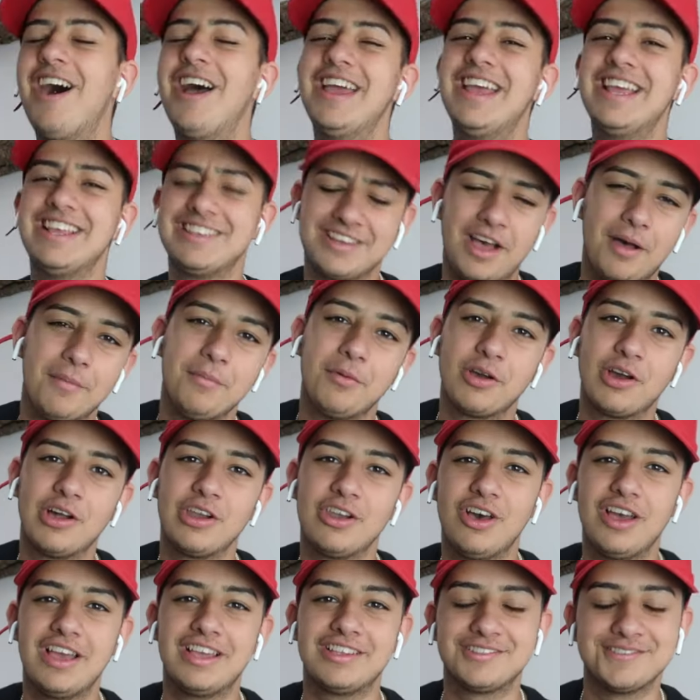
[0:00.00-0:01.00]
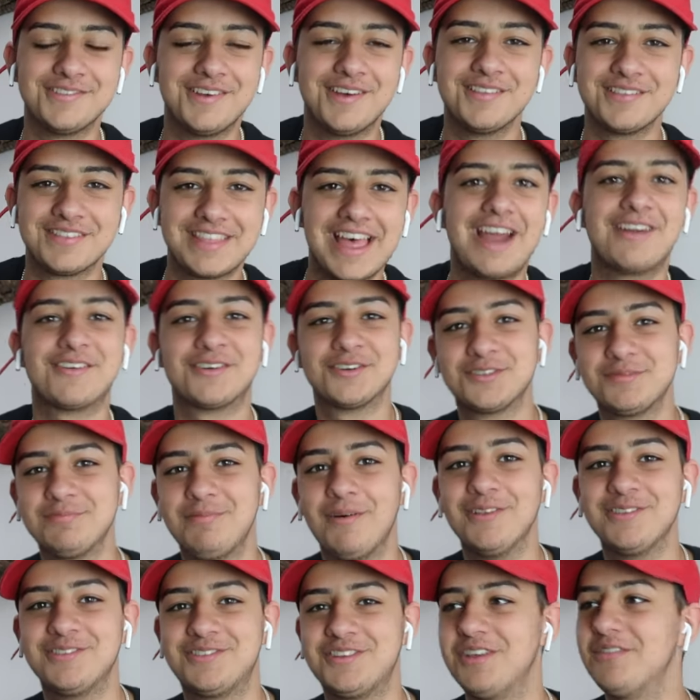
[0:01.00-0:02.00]
I'm not gonna lie, it's not that
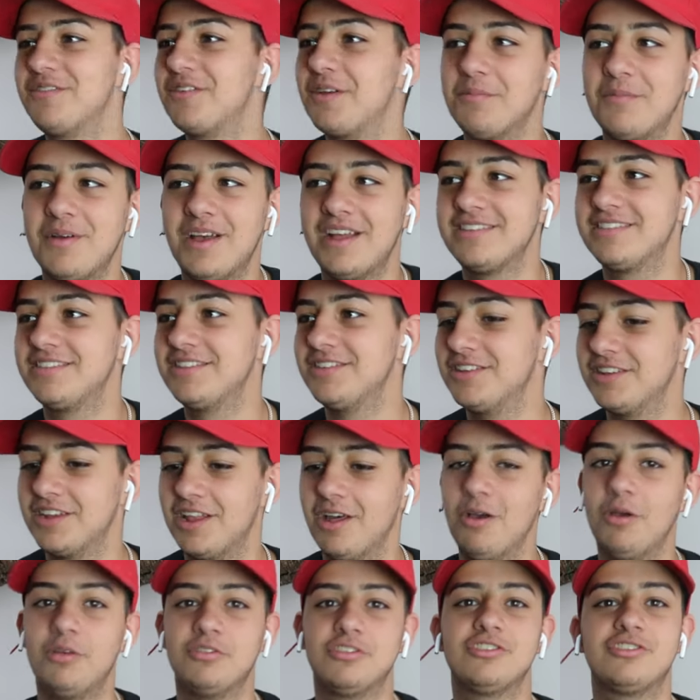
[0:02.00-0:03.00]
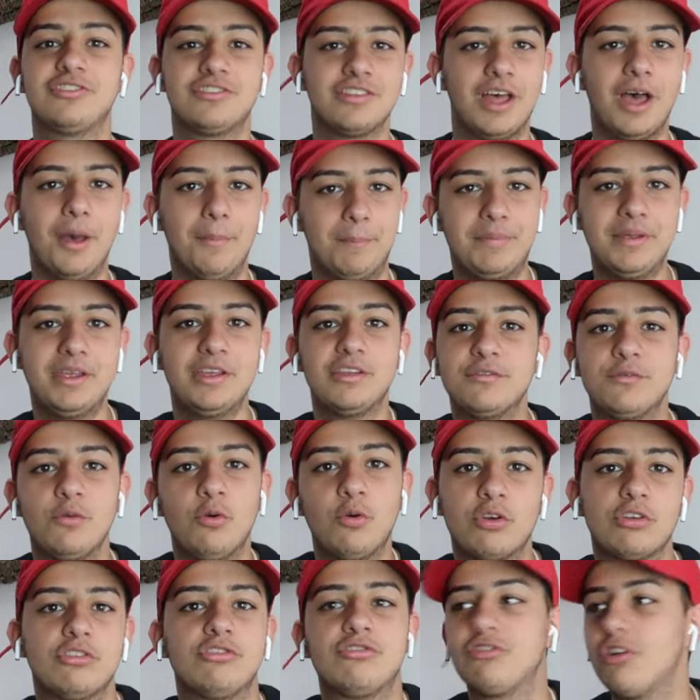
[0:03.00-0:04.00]
responsive compared to, you know, just a
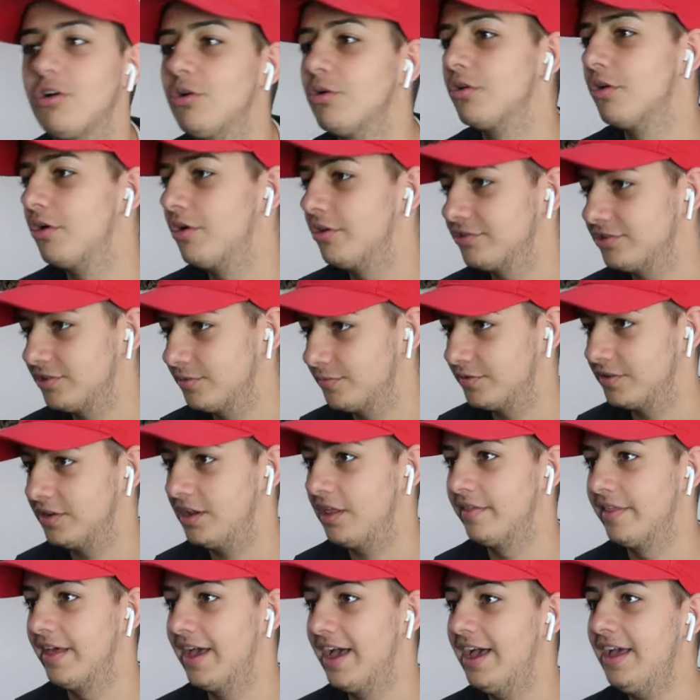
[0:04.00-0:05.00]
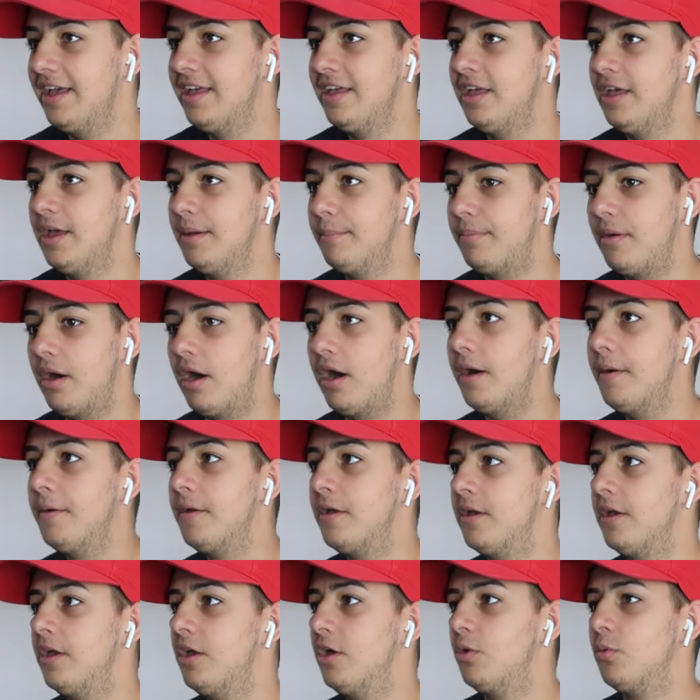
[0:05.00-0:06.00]
PS4 controller or something like that.
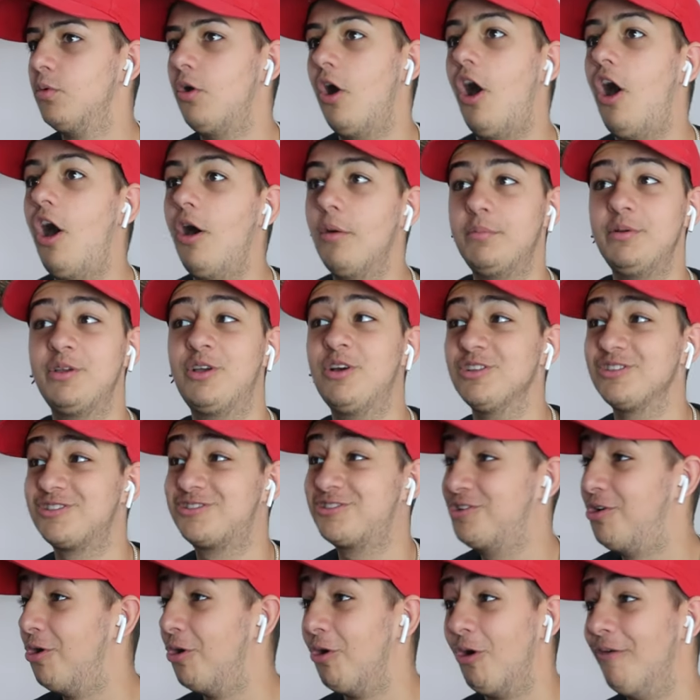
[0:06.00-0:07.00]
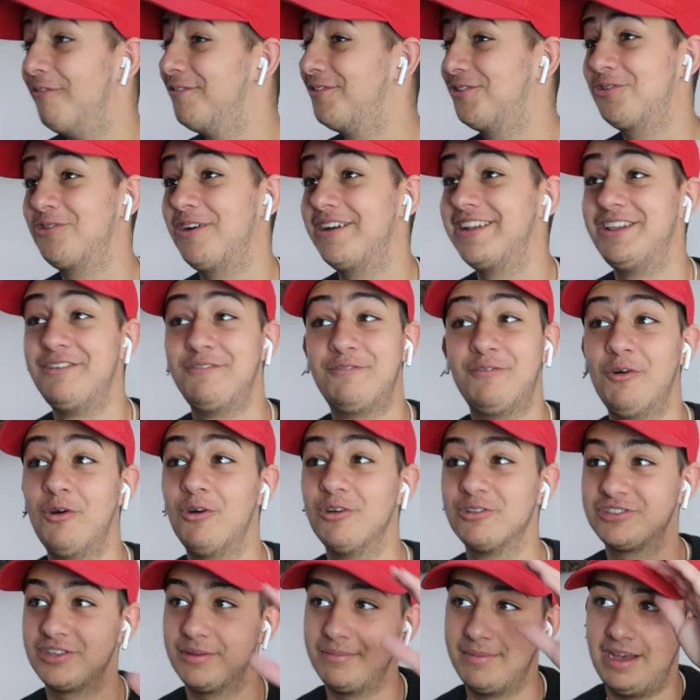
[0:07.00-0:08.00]
But oh, we've got a score of
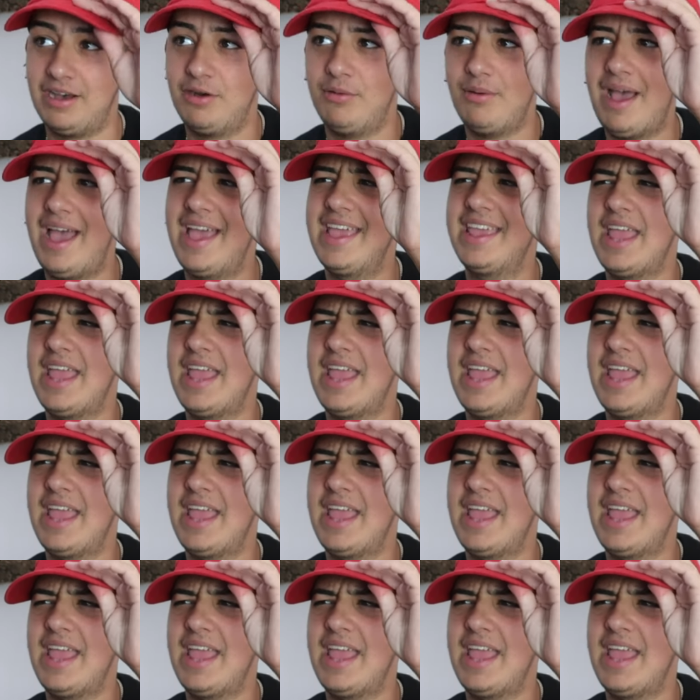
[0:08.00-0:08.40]
24 somehow.